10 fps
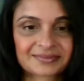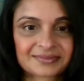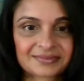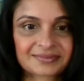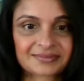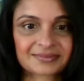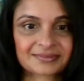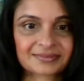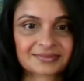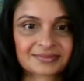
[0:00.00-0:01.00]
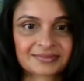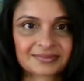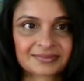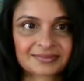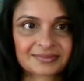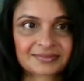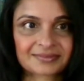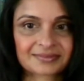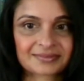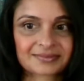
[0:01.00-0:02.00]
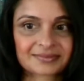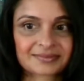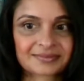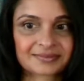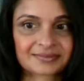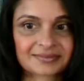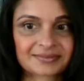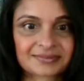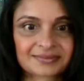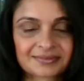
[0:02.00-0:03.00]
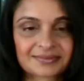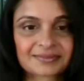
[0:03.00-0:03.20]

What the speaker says: The person shown says nothing.